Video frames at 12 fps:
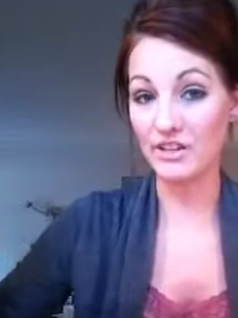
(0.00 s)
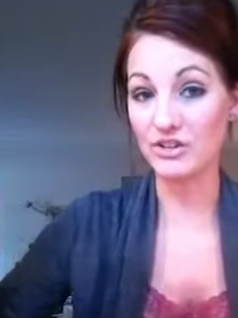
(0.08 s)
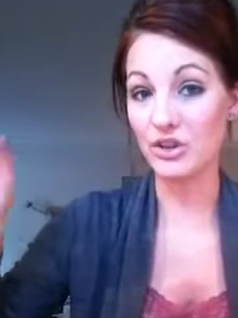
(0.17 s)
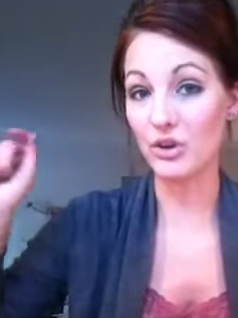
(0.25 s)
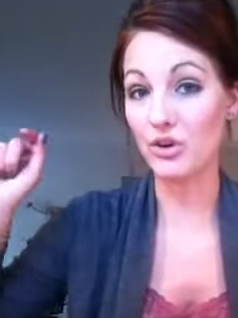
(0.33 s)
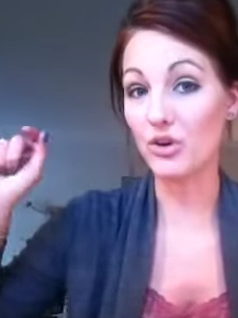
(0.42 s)

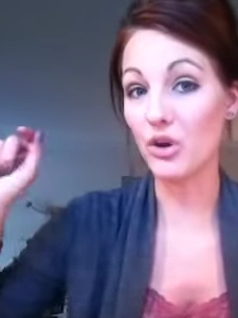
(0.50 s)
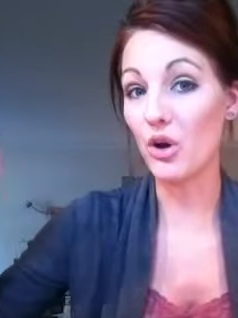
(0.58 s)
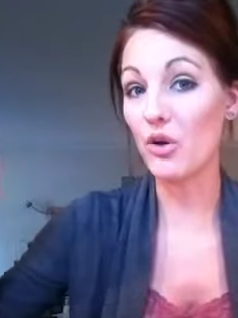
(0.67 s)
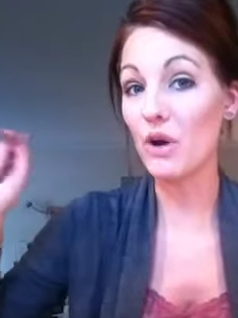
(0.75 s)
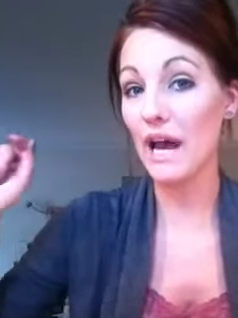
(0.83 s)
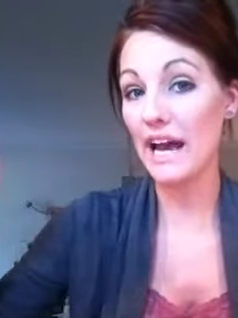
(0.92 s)
So
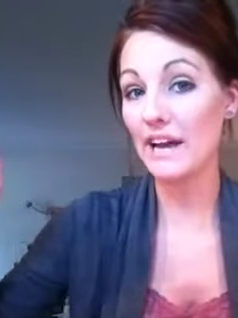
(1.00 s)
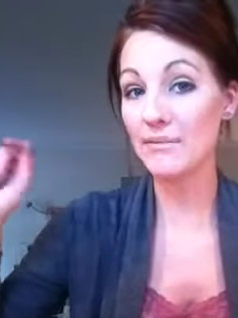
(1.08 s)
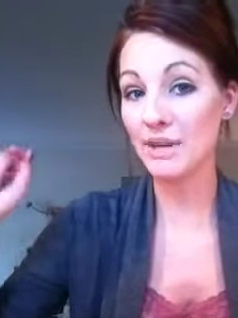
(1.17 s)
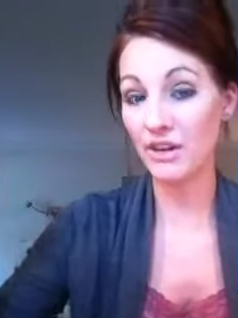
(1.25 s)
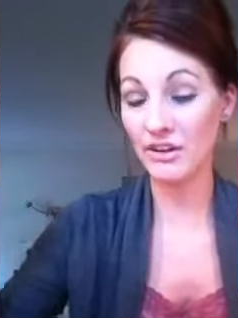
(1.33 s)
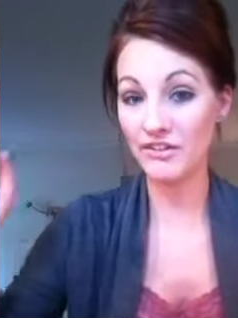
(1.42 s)
go add
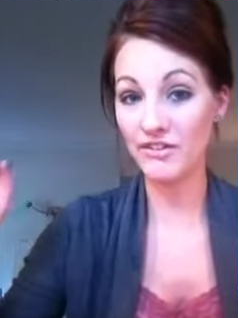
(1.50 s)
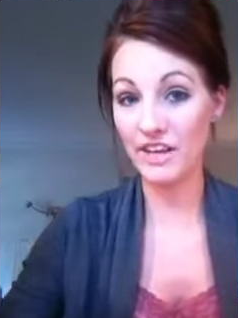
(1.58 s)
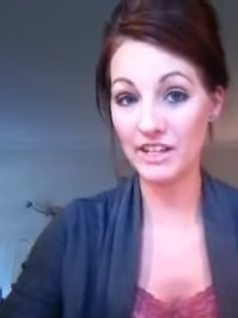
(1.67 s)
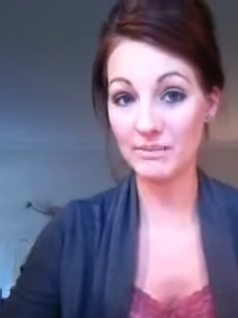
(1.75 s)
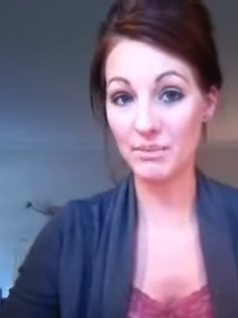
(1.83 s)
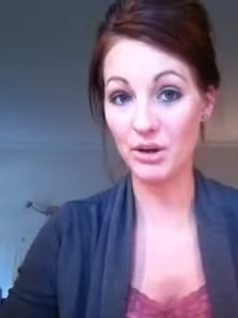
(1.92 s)
me on
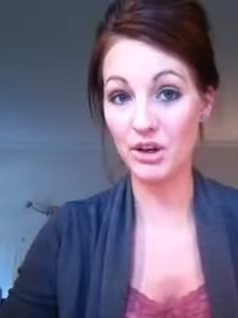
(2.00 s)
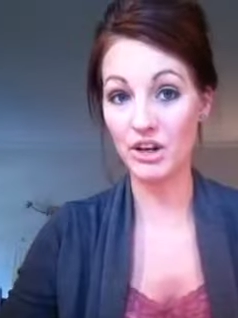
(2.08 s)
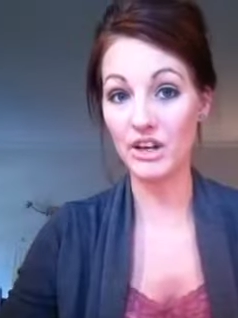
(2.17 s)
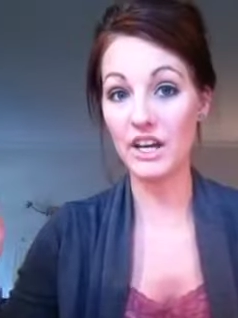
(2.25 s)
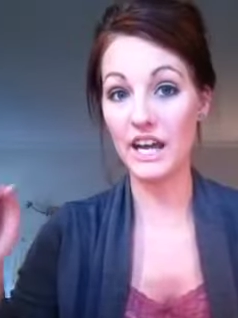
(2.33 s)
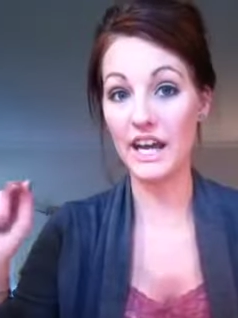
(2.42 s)
Facebook
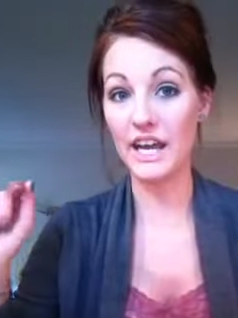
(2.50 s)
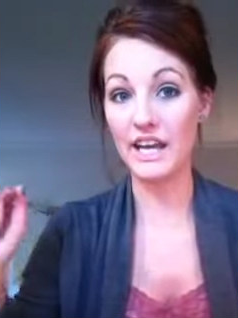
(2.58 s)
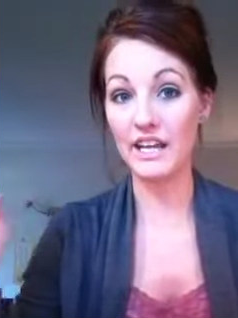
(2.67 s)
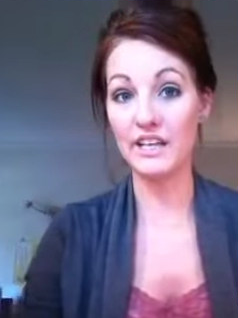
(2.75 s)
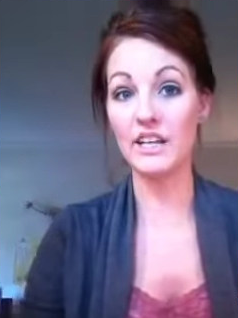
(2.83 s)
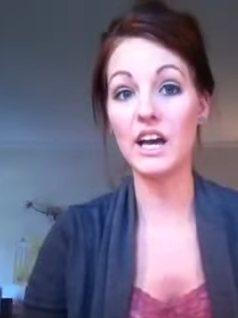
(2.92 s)

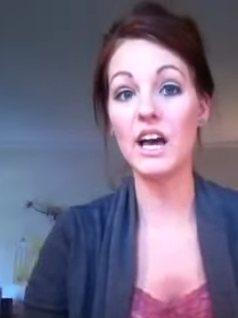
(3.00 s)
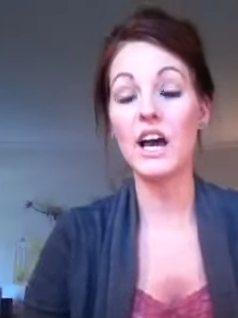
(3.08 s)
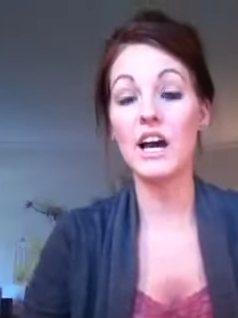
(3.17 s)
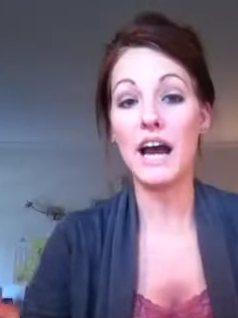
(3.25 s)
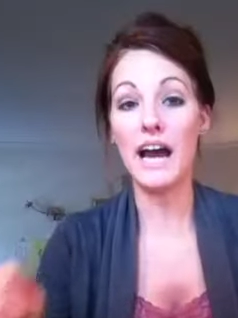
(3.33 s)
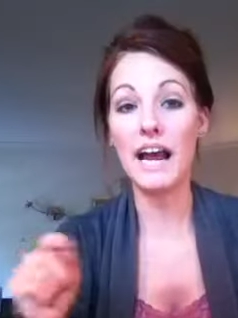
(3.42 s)
and
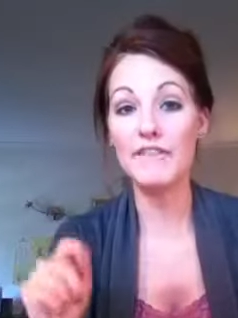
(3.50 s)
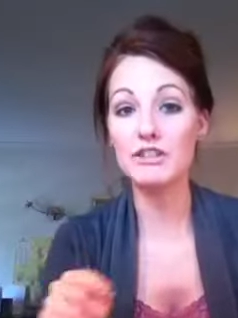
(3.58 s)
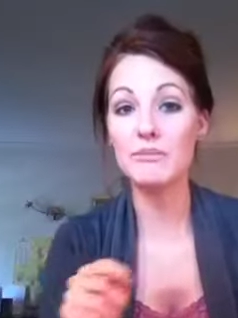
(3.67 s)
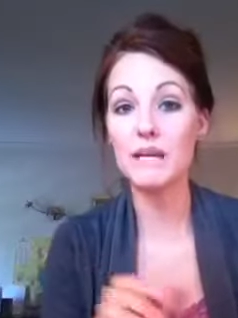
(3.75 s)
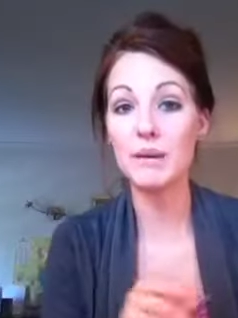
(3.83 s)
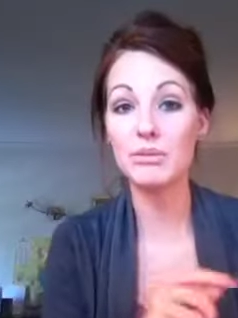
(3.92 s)
I have
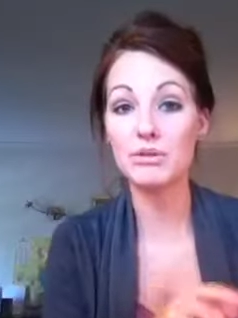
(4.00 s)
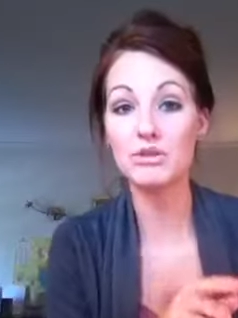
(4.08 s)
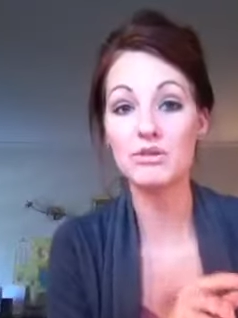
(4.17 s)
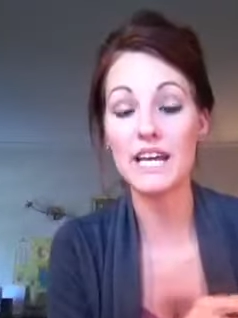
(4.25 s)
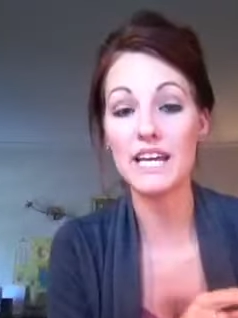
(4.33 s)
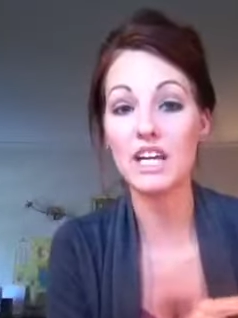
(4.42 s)
to be able
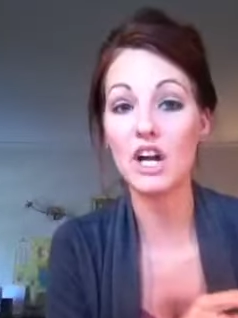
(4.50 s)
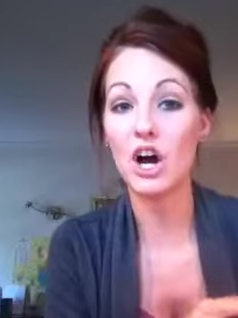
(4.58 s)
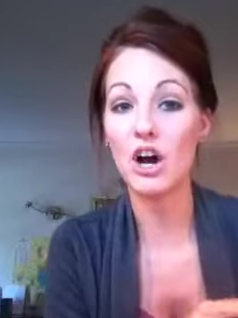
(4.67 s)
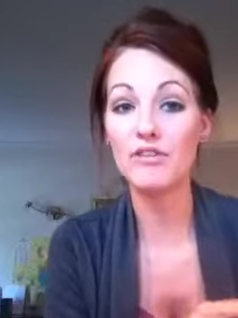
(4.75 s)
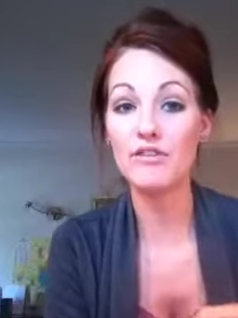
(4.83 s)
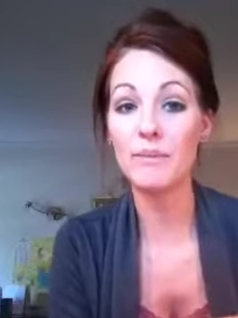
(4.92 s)
to take it
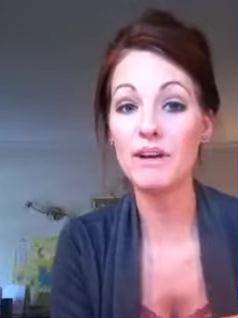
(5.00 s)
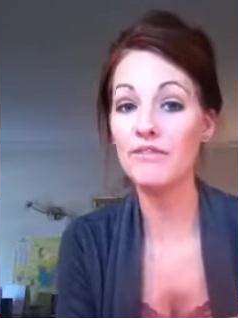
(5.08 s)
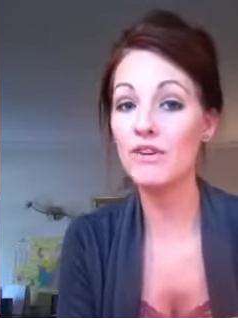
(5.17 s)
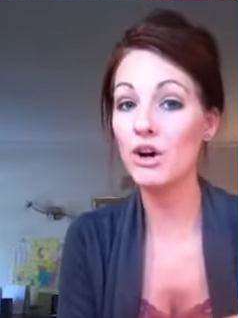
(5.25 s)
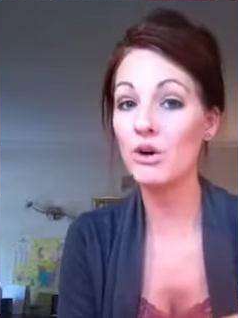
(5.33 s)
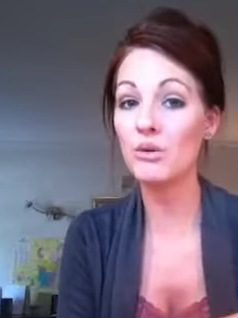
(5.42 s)
off my
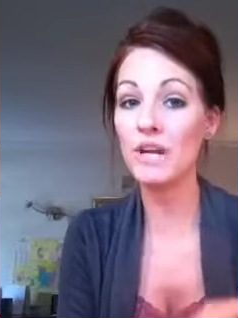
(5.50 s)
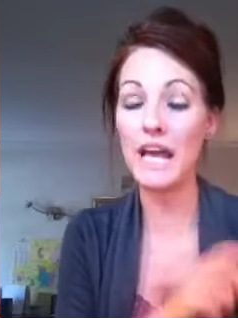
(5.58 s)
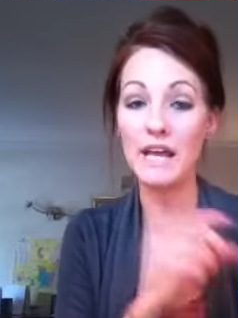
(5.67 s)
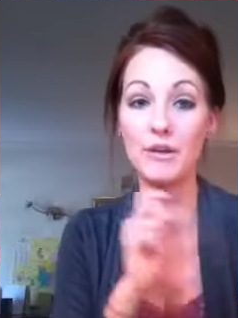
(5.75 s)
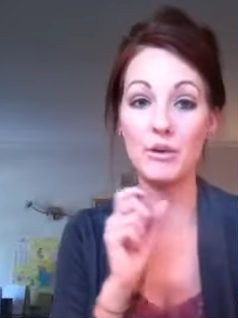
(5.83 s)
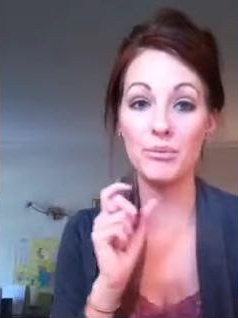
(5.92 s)
phone
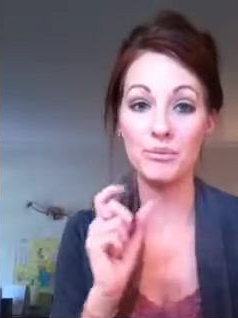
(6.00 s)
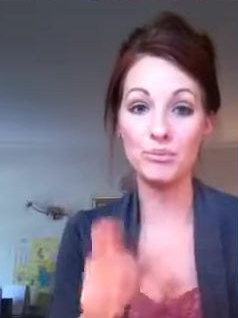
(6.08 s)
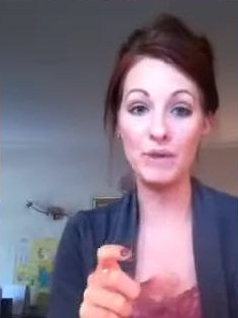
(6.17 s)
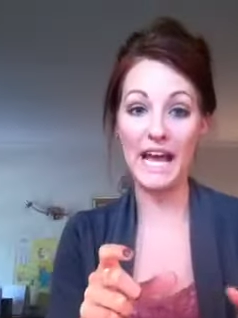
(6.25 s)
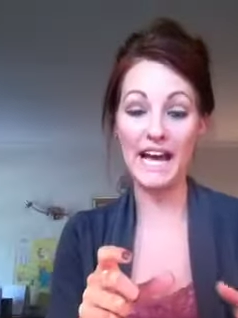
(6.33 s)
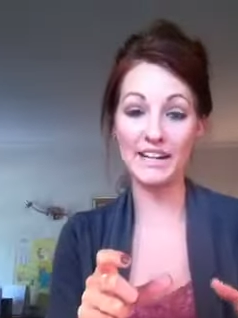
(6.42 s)
and
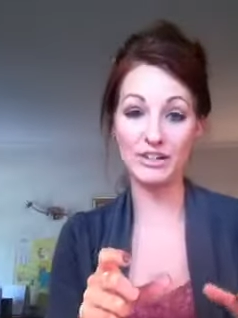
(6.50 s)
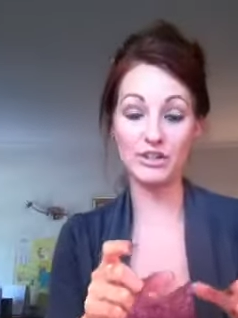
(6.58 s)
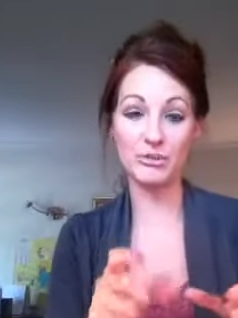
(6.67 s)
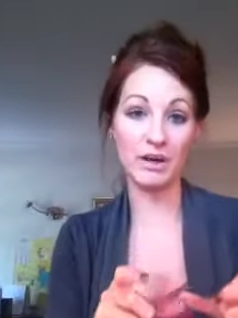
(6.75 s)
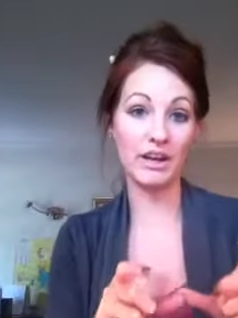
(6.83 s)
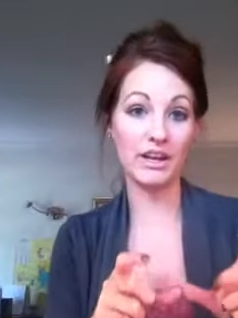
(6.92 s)
add it
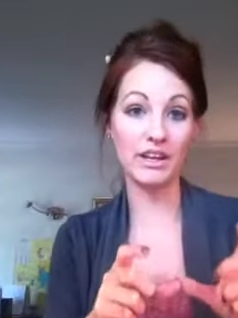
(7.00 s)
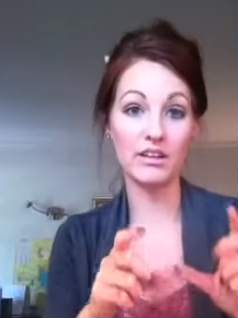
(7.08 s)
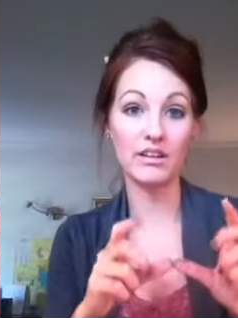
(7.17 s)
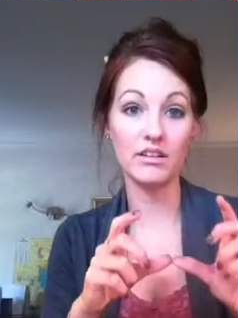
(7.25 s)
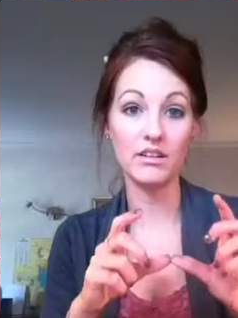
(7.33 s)
to my